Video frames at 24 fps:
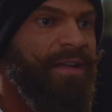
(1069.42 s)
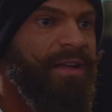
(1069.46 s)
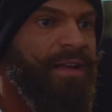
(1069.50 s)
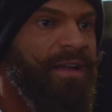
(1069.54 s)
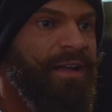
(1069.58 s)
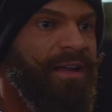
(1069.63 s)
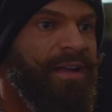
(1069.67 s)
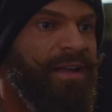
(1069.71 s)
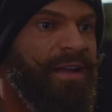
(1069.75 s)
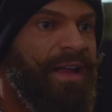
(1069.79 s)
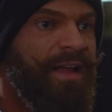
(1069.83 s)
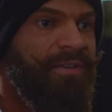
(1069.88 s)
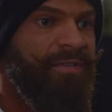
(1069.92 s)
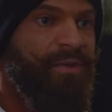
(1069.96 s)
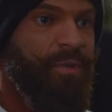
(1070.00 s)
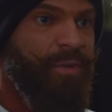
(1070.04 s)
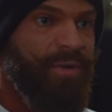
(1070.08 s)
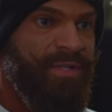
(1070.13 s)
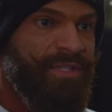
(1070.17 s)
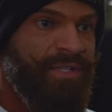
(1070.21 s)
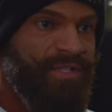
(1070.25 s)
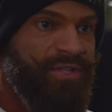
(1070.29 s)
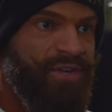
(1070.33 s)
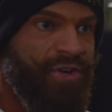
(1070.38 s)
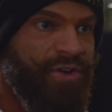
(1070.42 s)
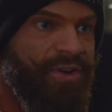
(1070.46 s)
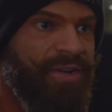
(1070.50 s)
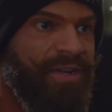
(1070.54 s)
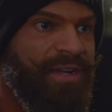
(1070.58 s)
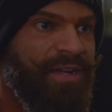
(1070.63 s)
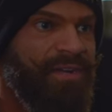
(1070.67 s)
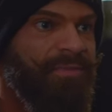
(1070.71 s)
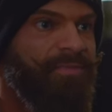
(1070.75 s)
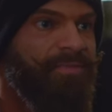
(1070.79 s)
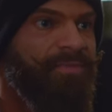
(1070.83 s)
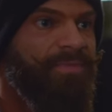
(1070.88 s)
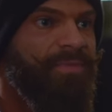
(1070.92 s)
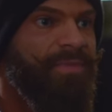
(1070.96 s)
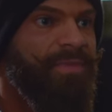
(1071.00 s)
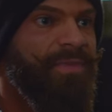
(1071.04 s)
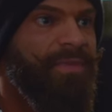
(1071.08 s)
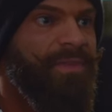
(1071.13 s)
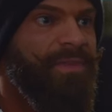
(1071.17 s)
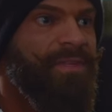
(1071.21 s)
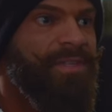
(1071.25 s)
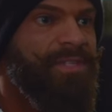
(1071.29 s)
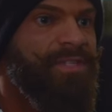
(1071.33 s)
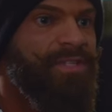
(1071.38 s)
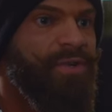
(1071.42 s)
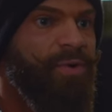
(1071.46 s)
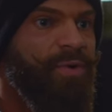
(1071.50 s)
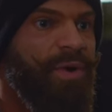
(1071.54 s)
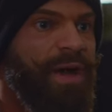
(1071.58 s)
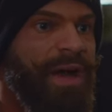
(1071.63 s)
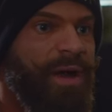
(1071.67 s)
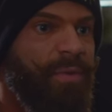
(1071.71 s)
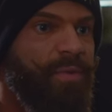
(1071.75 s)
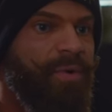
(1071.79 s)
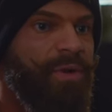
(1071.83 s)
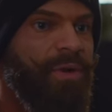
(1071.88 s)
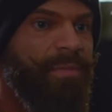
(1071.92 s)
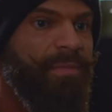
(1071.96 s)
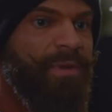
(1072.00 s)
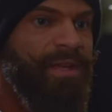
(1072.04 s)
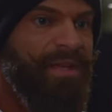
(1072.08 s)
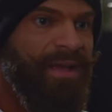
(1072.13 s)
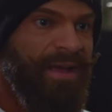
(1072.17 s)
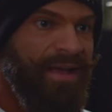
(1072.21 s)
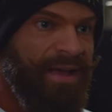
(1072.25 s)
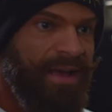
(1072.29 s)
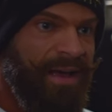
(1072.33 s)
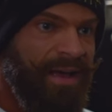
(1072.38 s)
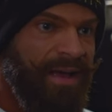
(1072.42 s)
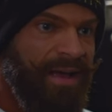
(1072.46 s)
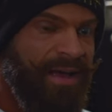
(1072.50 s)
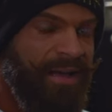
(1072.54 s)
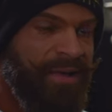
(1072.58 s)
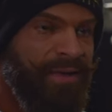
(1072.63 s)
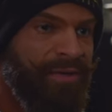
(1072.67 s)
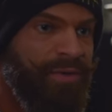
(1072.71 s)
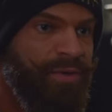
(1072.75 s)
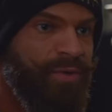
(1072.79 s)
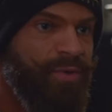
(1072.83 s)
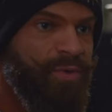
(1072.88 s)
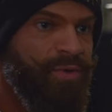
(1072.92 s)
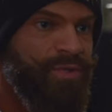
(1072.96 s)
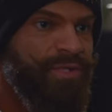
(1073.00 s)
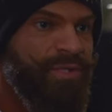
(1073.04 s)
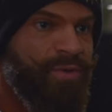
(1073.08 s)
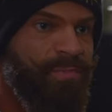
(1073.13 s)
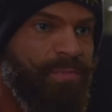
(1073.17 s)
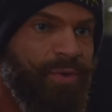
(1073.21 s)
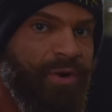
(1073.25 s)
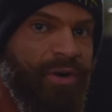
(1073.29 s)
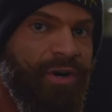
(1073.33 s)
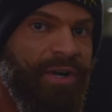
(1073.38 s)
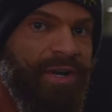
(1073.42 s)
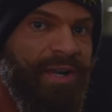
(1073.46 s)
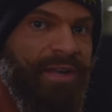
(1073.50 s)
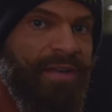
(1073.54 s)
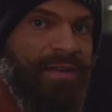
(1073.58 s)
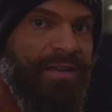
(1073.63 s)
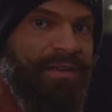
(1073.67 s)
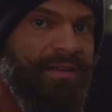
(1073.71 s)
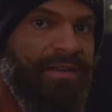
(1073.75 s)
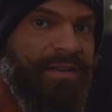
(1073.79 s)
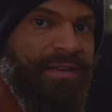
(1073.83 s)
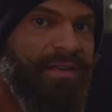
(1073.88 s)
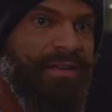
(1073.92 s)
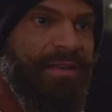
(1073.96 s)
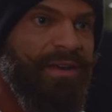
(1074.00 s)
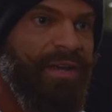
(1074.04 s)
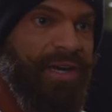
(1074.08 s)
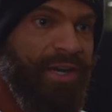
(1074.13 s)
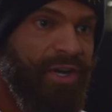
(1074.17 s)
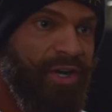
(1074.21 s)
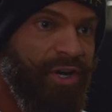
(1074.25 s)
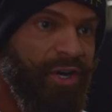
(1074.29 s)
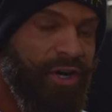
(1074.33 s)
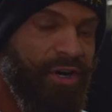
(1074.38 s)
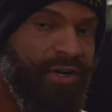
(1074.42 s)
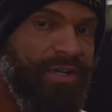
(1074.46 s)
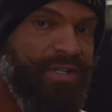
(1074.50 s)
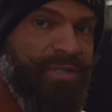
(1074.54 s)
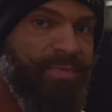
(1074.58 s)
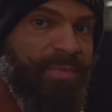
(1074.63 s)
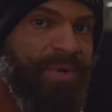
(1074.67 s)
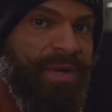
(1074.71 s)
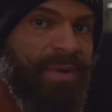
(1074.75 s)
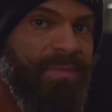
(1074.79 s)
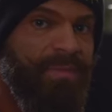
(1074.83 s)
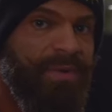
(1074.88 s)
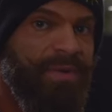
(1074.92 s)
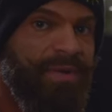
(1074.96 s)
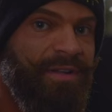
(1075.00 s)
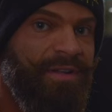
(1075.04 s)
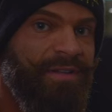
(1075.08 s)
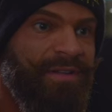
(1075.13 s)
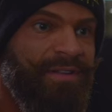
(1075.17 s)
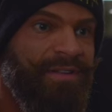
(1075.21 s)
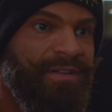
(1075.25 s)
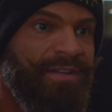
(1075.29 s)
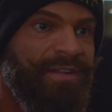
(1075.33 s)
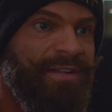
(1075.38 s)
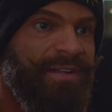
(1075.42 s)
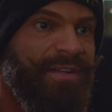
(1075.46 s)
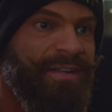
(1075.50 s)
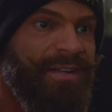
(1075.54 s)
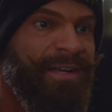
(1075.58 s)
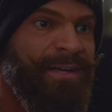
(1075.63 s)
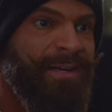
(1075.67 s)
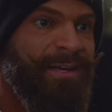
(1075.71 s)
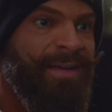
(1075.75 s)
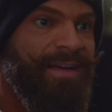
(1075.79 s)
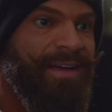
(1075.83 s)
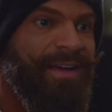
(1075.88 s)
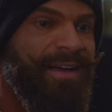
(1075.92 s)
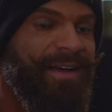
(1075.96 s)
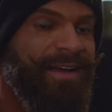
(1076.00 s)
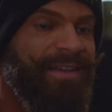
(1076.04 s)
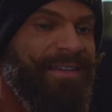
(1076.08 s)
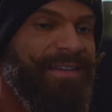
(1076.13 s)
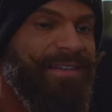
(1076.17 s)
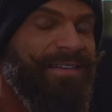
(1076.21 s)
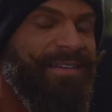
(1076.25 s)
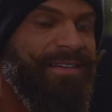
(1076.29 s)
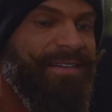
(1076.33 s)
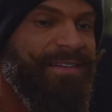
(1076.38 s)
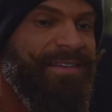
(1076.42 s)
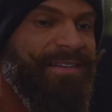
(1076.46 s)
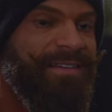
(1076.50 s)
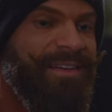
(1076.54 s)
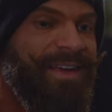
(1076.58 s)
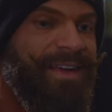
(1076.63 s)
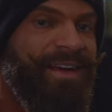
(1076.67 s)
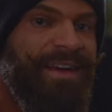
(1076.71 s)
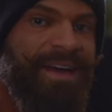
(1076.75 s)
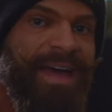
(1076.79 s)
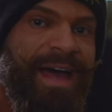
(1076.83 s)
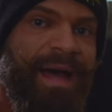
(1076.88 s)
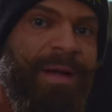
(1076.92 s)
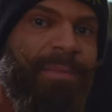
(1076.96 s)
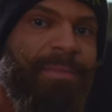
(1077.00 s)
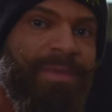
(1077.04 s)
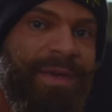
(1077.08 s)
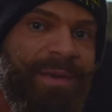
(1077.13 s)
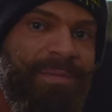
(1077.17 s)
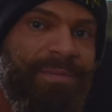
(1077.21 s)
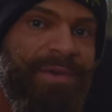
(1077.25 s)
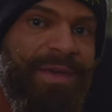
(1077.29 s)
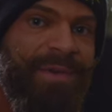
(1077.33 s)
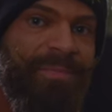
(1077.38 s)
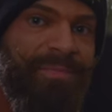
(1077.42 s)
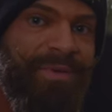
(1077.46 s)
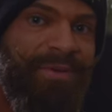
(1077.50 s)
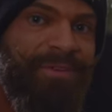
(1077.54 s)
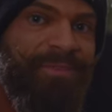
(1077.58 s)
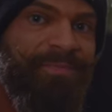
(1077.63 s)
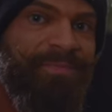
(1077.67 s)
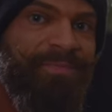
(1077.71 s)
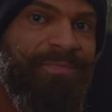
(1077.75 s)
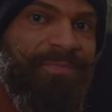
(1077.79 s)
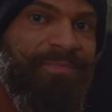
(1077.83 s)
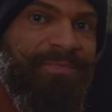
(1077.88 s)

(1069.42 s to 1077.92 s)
and everyone's journey. So I want to be the guy who's supporting, encourage people, and yeah, helping people.